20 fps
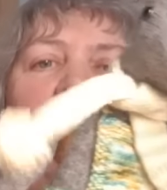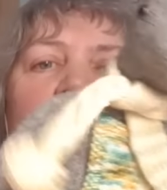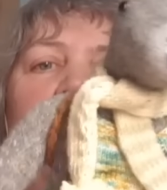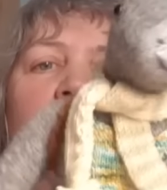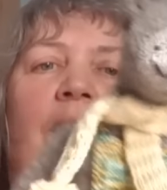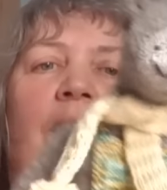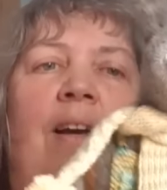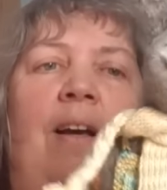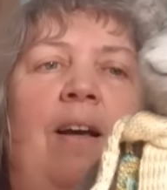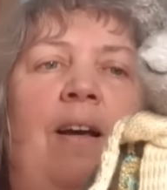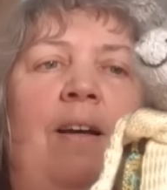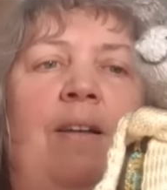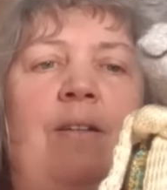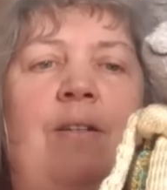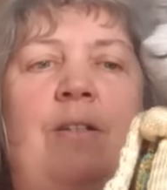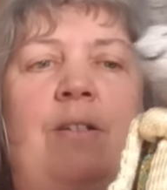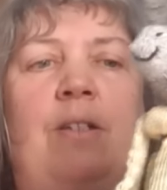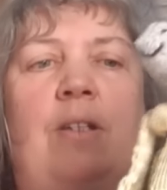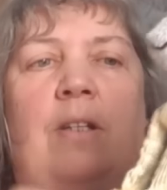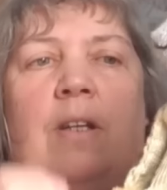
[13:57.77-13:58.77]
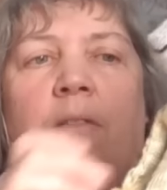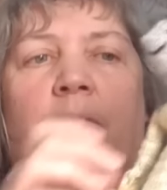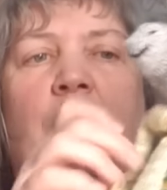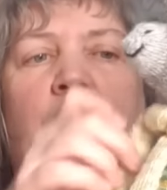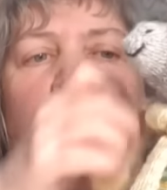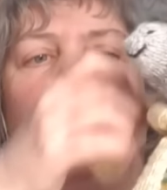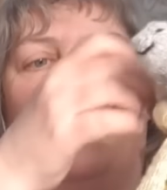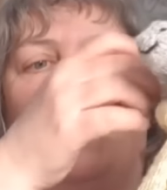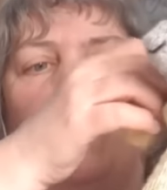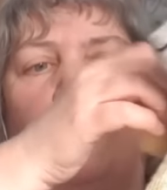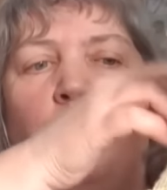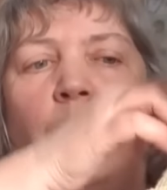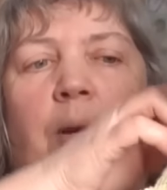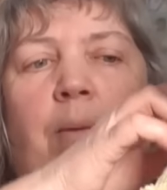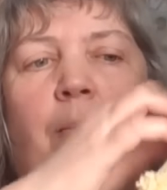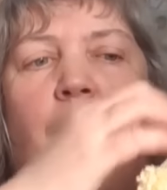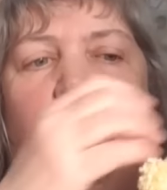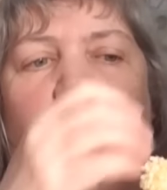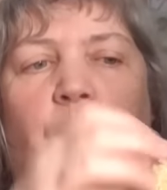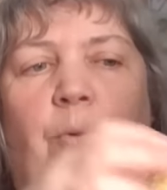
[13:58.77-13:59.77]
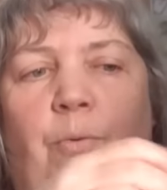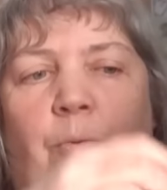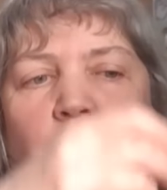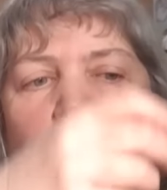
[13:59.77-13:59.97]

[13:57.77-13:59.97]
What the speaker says: And then I just went my own